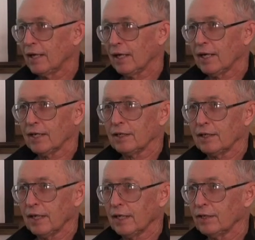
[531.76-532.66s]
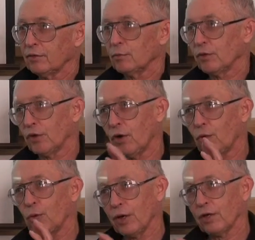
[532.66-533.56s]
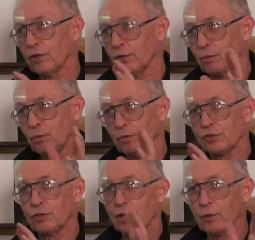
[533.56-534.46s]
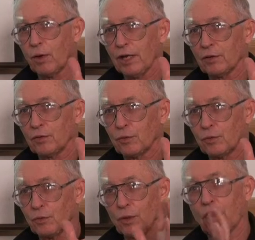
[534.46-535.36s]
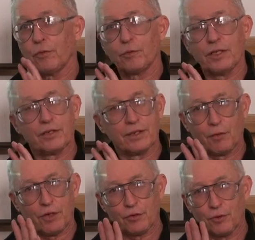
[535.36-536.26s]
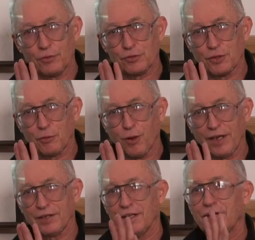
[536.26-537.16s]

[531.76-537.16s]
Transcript: and then we'll know who's doing what. Well, we don't know who's doing what.